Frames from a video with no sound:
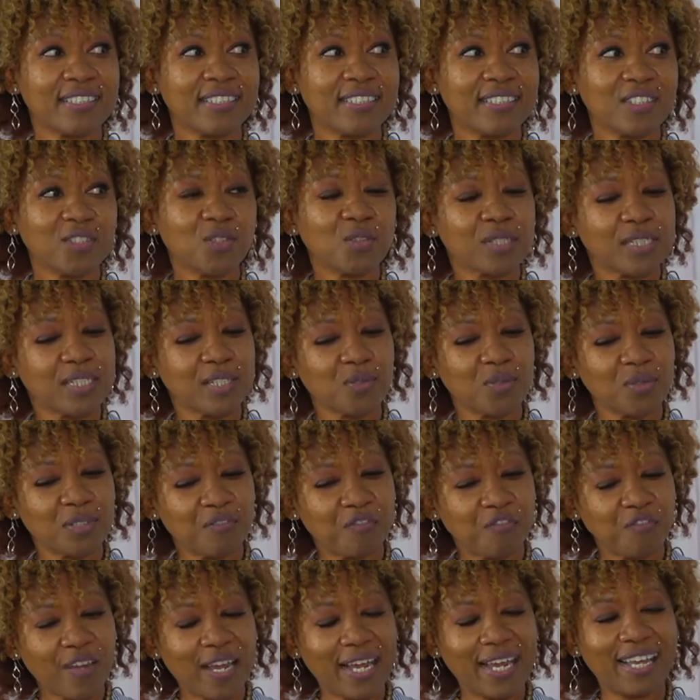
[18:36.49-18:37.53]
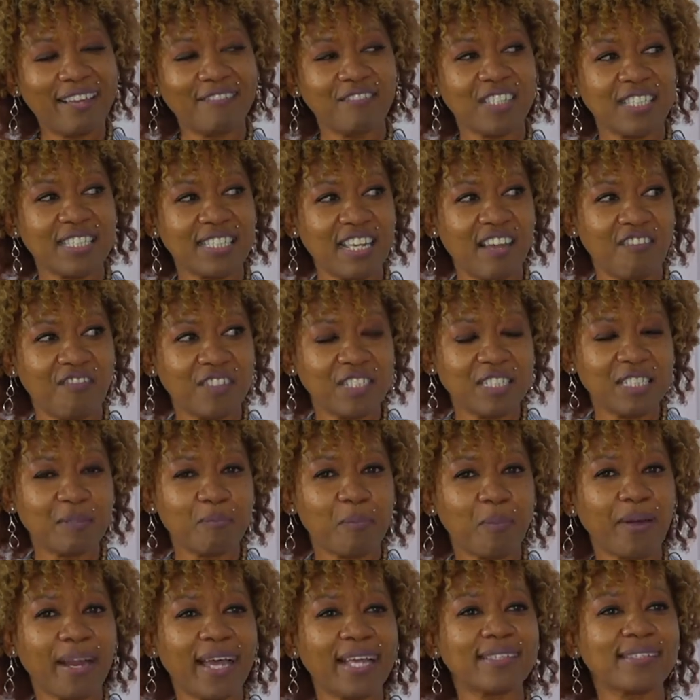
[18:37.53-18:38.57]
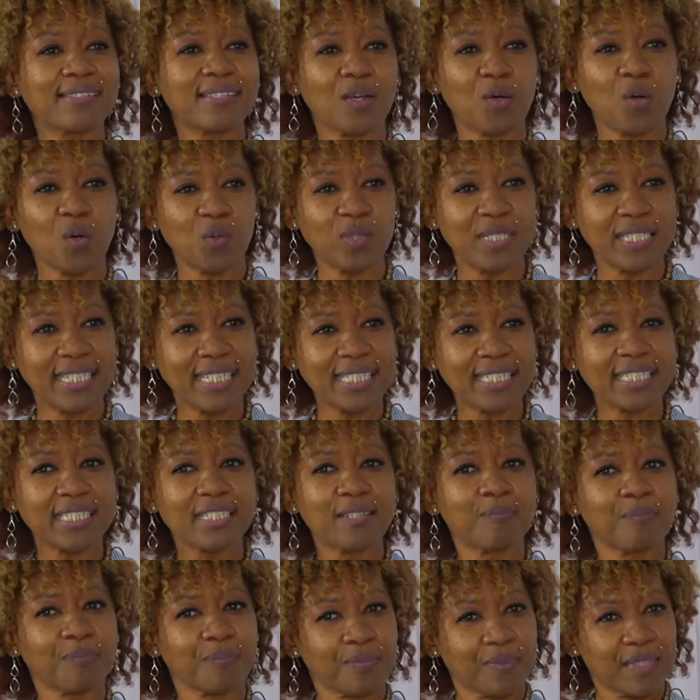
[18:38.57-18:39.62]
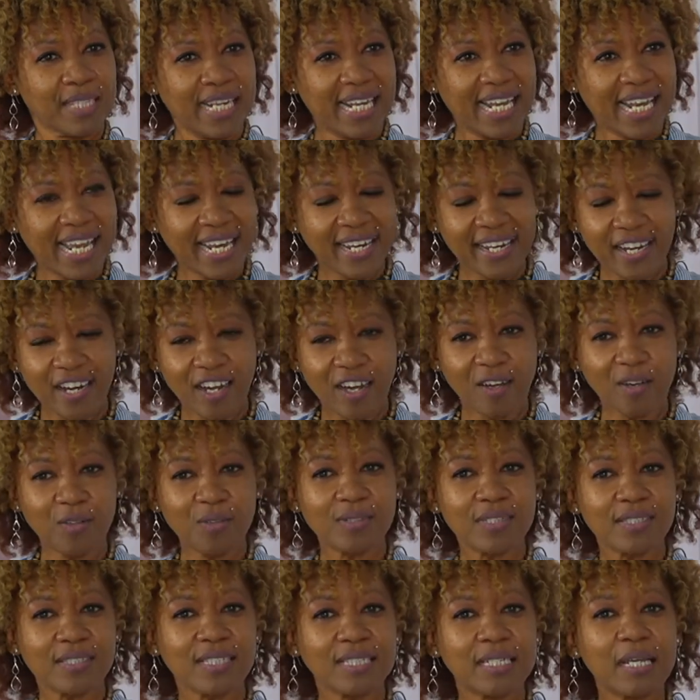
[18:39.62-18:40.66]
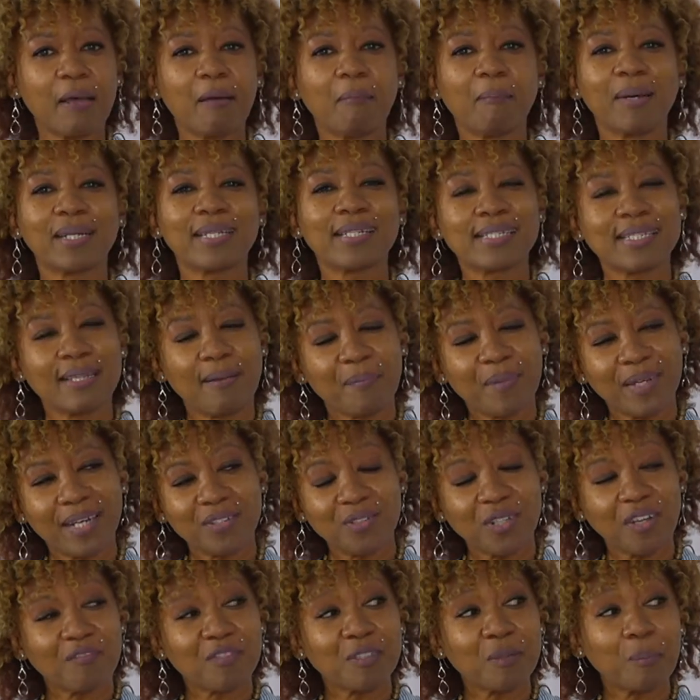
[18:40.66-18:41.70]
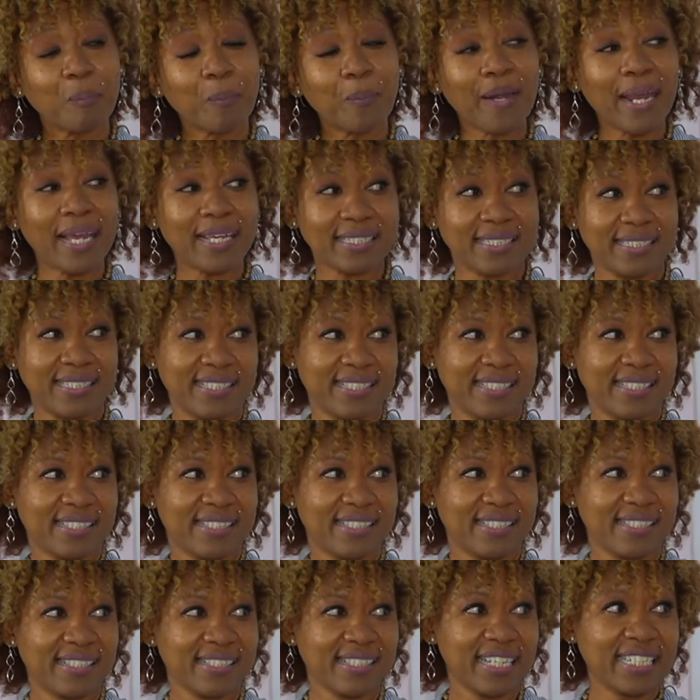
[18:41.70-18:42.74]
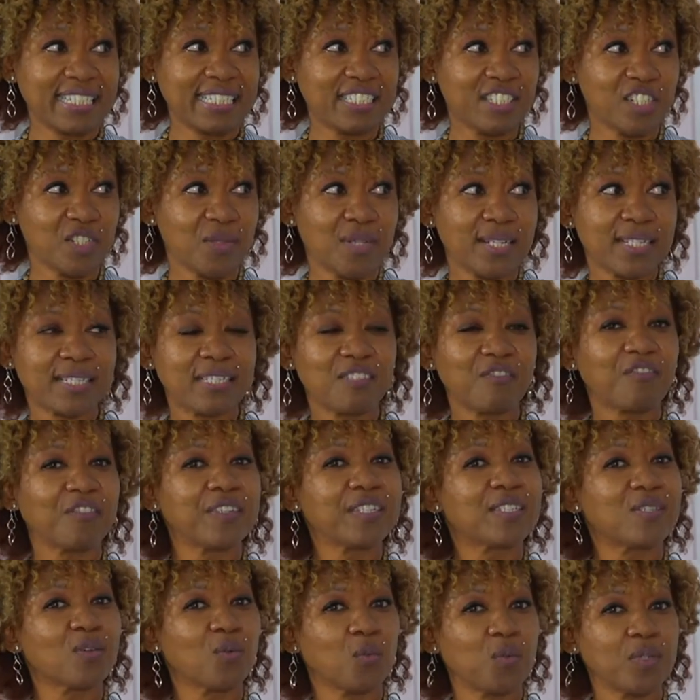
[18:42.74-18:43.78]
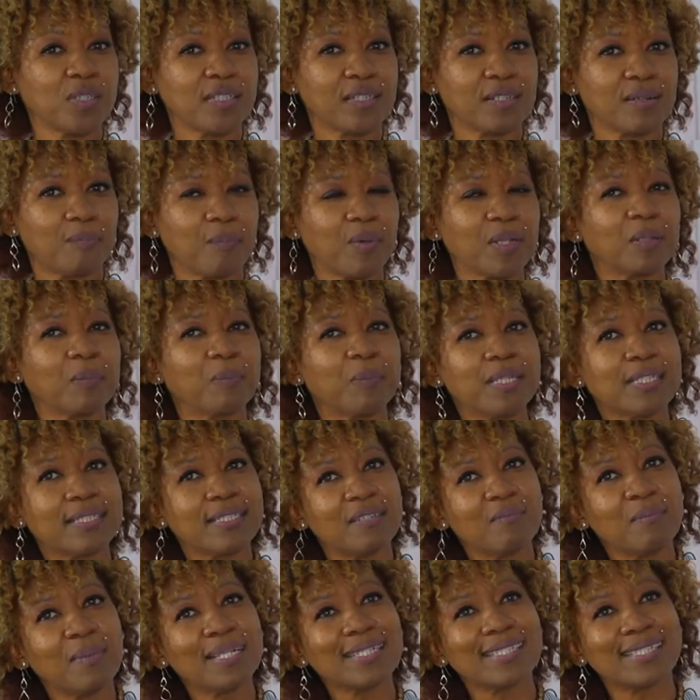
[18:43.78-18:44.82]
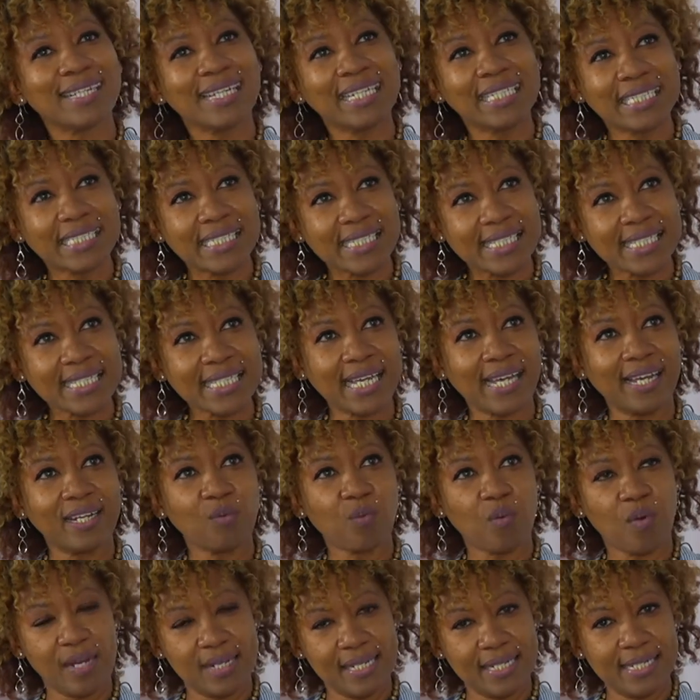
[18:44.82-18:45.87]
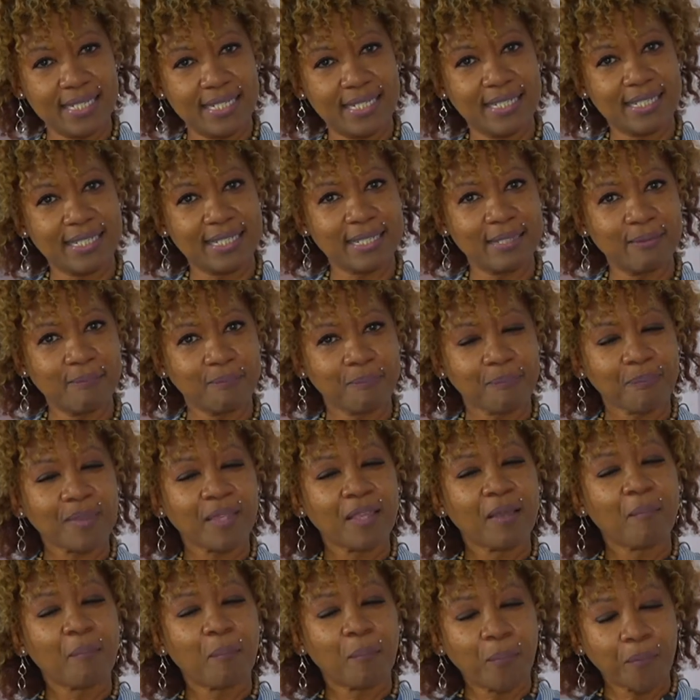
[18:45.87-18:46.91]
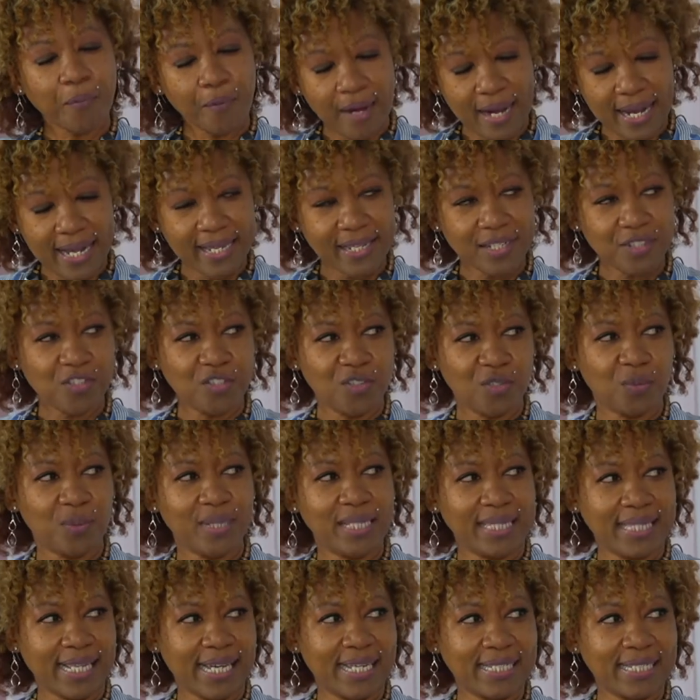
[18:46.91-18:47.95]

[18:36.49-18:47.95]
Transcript: You could do the 5, the 7 deep breaths, hold it, let it out. But it's something that you have to practice continuously for it to work. But the person must understand what it is prior to doing that.